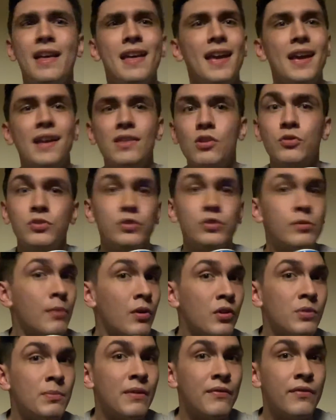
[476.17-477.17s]
And those are
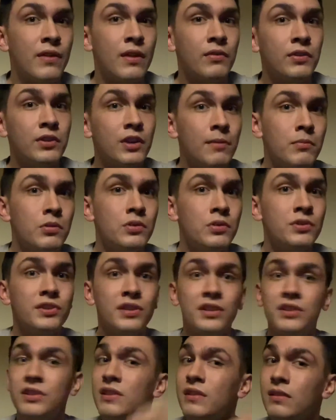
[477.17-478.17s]
both my favorite numbers.
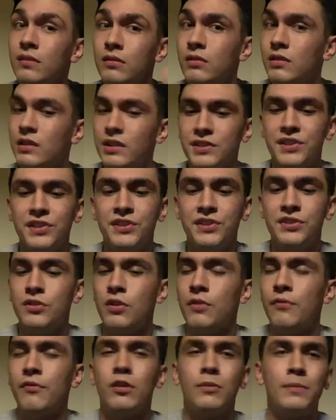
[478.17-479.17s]
And this is so
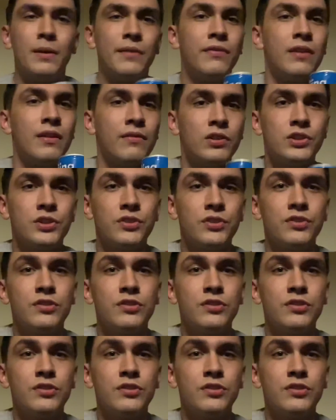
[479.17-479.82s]
far my favorite juice